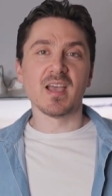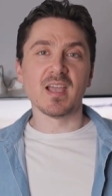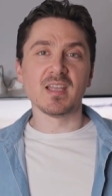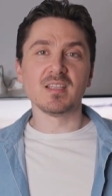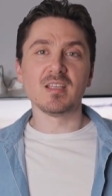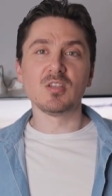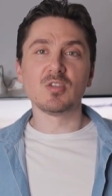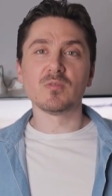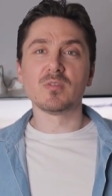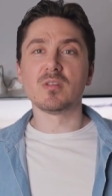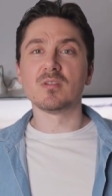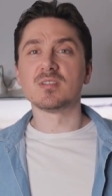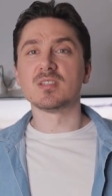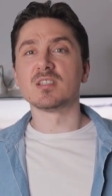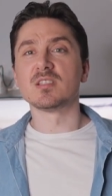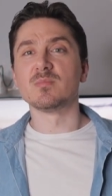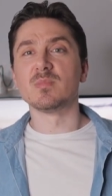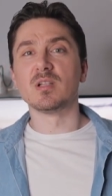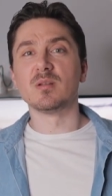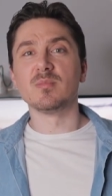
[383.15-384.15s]
18
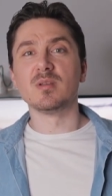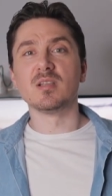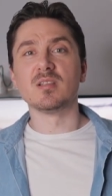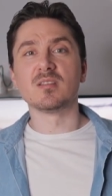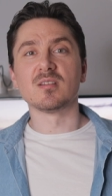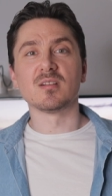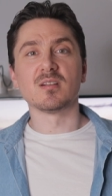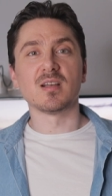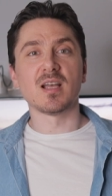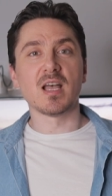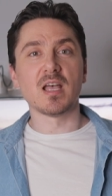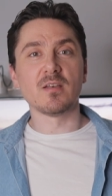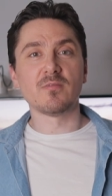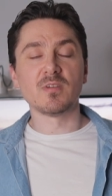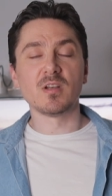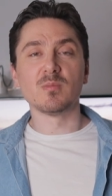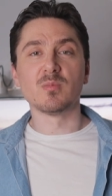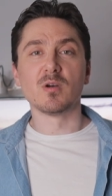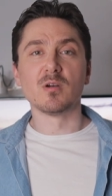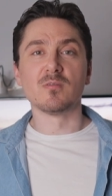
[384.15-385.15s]
18-56mm
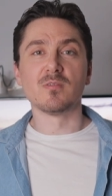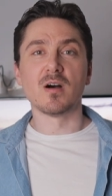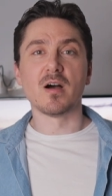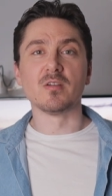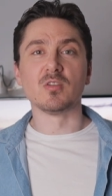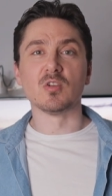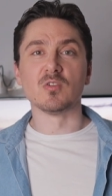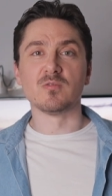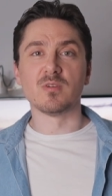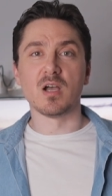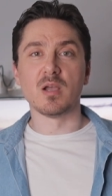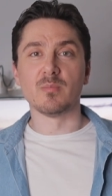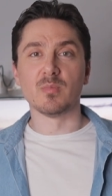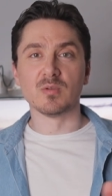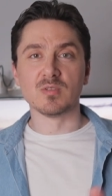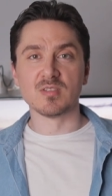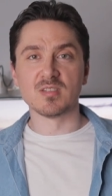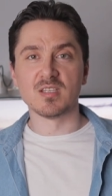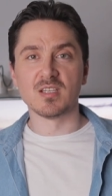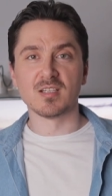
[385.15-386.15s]
f3.5 to
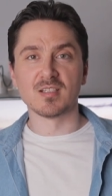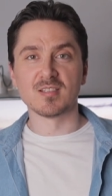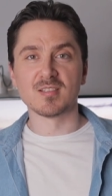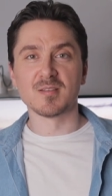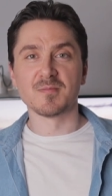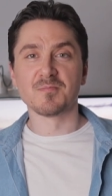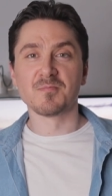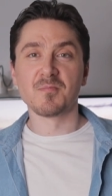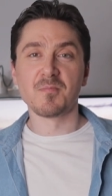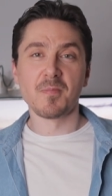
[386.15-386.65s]
5.6